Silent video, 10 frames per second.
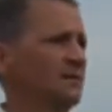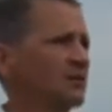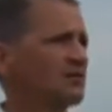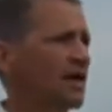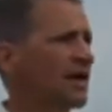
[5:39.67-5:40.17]

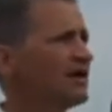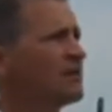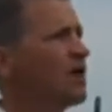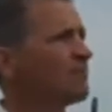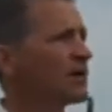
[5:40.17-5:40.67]
Okay?
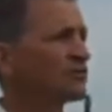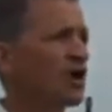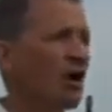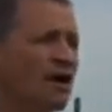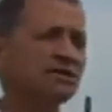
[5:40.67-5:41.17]
But the
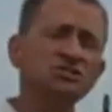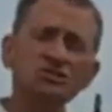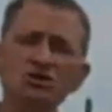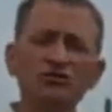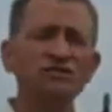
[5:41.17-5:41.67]
honest
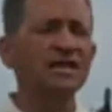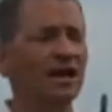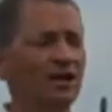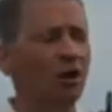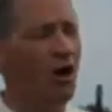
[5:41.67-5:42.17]
truth is
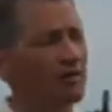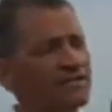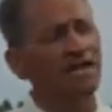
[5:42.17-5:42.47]
that in all the